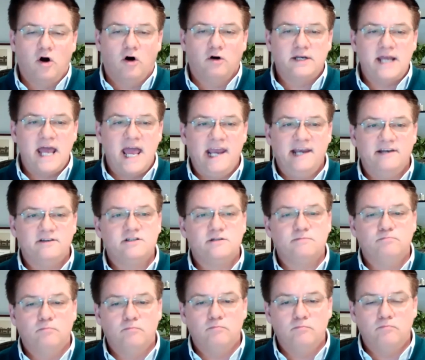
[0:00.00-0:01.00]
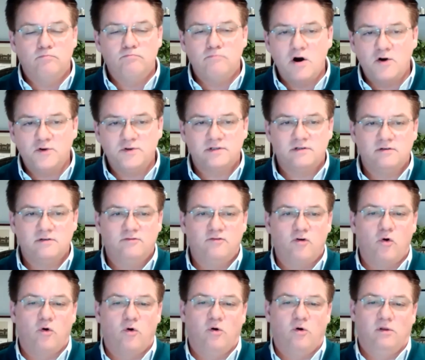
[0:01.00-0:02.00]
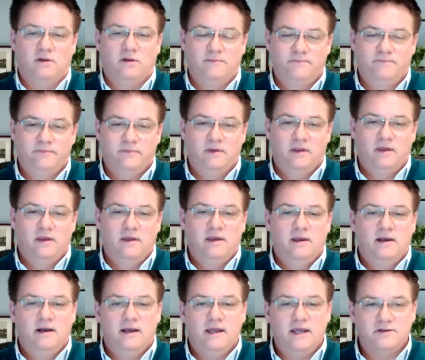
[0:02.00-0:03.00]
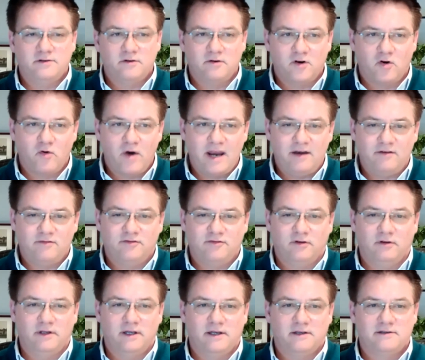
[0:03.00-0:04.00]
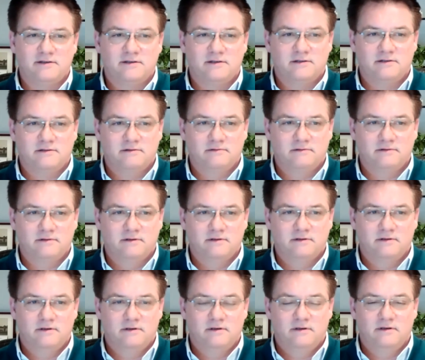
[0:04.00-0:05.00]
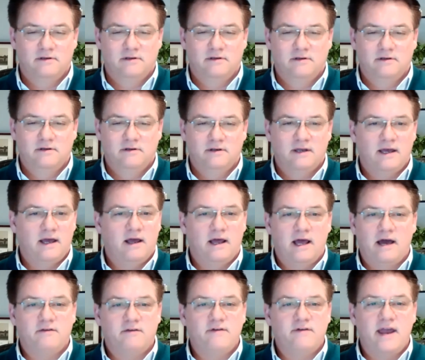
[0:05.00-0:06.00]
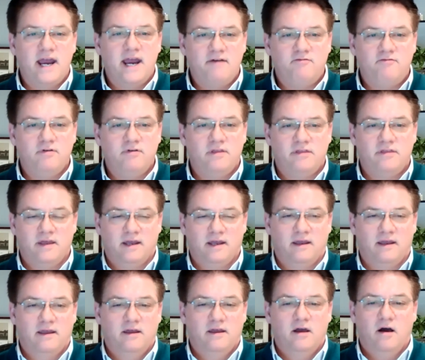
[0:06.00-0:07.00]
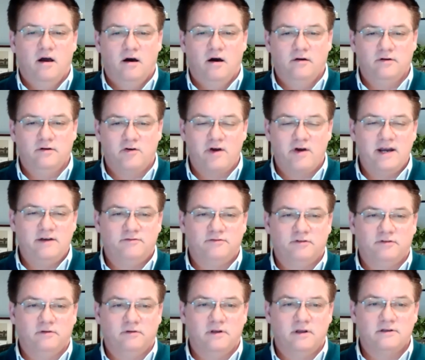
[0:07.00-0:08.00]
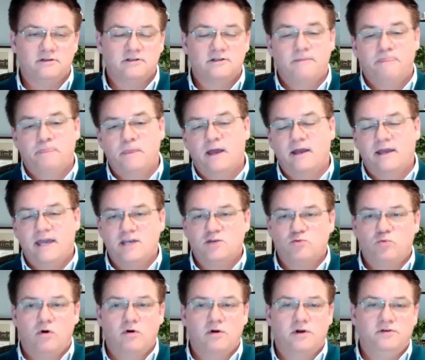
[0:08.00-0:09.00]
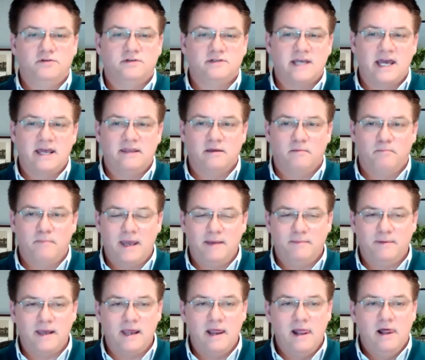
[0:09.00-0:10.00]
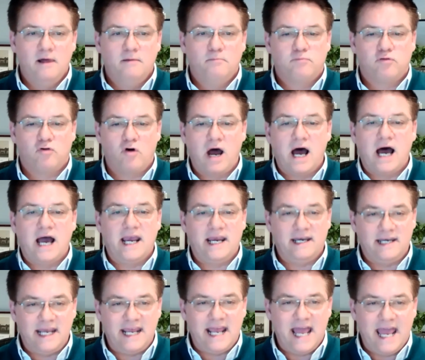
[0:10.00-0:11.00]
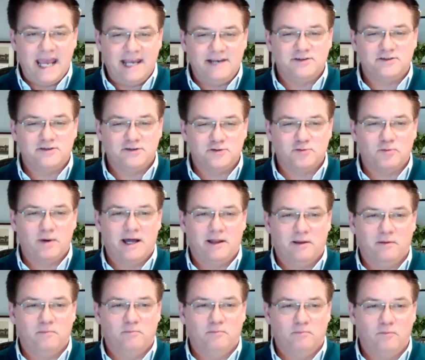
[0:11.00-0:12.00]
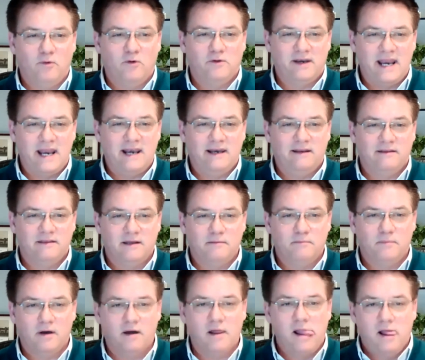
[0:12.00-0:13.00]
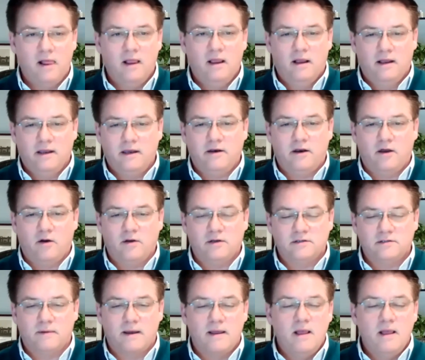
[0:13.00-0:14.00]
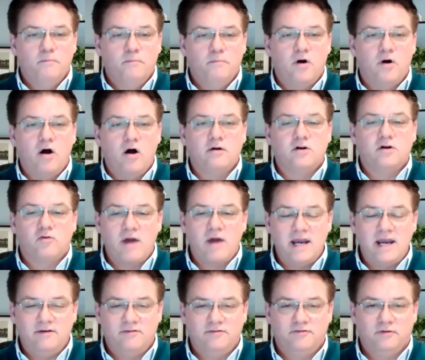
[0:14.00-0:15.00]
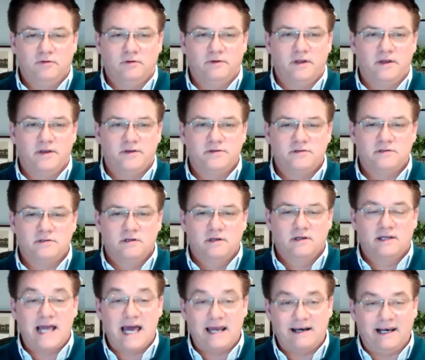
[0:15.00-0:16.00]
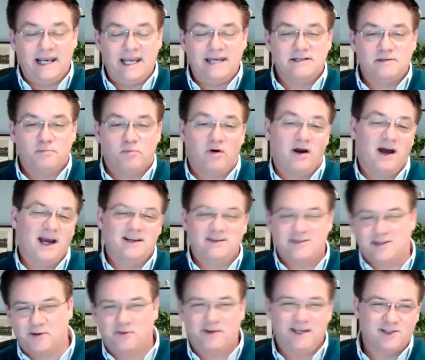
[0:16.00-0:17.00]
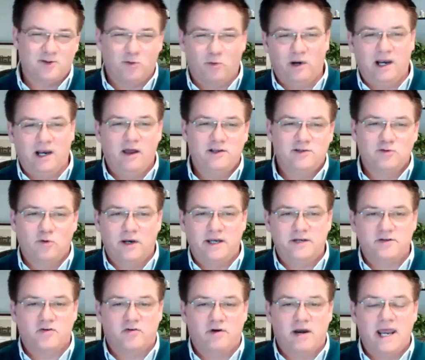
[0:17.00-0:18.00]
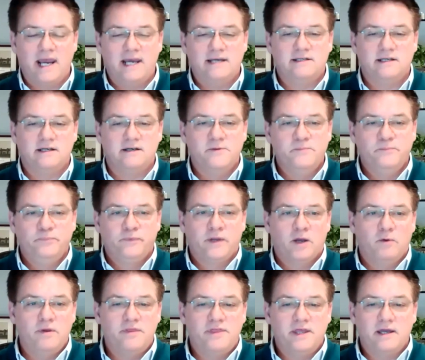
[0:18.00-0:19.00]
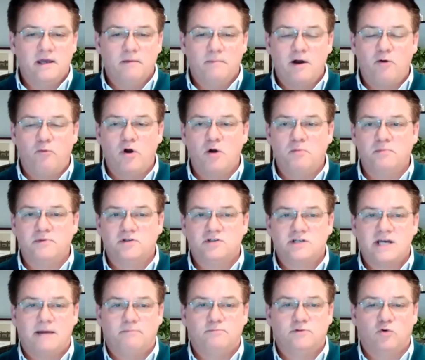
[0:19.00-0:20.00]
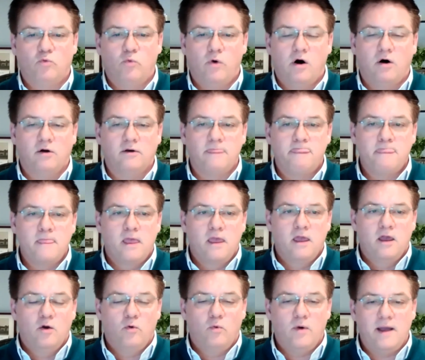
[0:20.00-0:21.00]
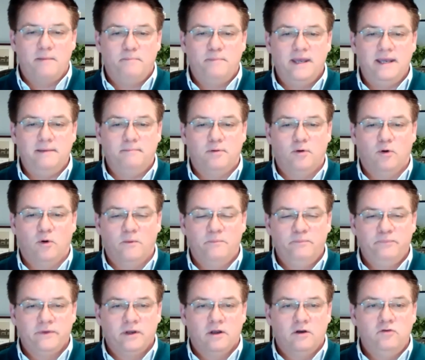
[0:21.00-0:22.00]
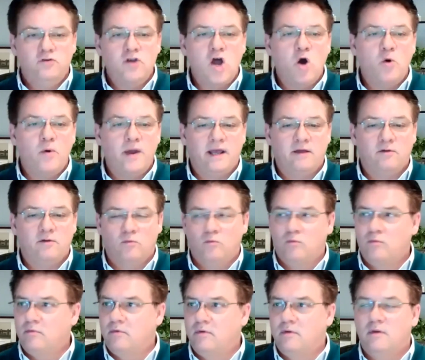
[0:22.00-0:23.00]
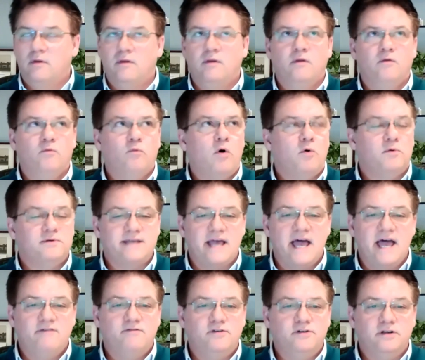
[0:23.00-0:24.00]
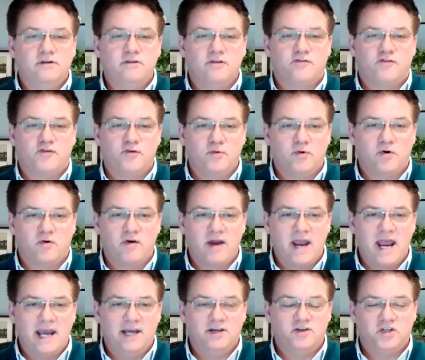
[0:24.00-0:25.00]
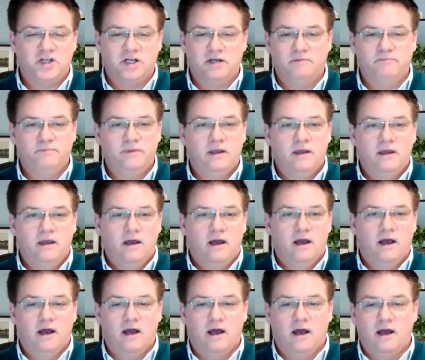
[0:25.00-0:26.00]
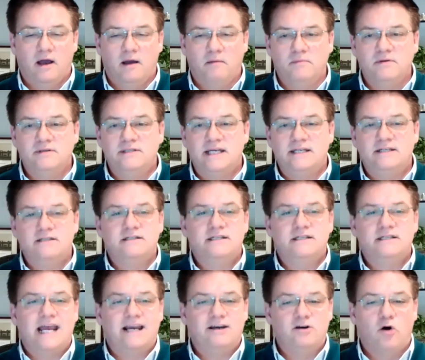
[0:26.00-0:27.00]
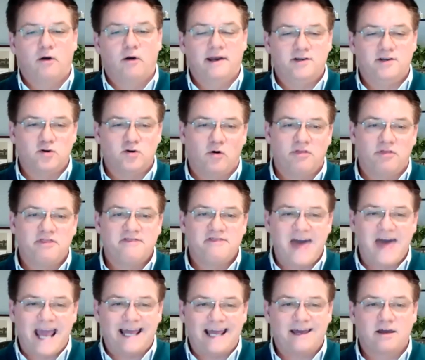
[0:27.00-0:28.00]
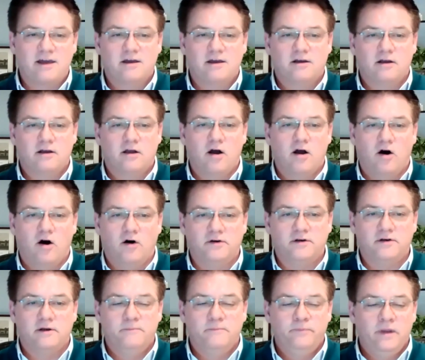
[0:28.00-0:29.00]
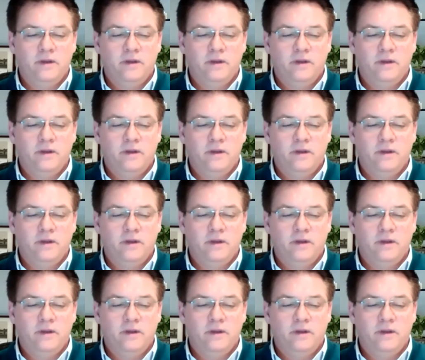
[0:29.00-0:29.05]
God hates m- most of all is ungratefulness. Out of everything, ungratefulness. I guess one could say that maybe pride he hates as well more than anything, but you know, but ungratefulness can lead to pride. So it's all it's all interrelated. When we think about Romans chapter one, where people knowing what was evident through creation, um, didn't acknowledge or thank God.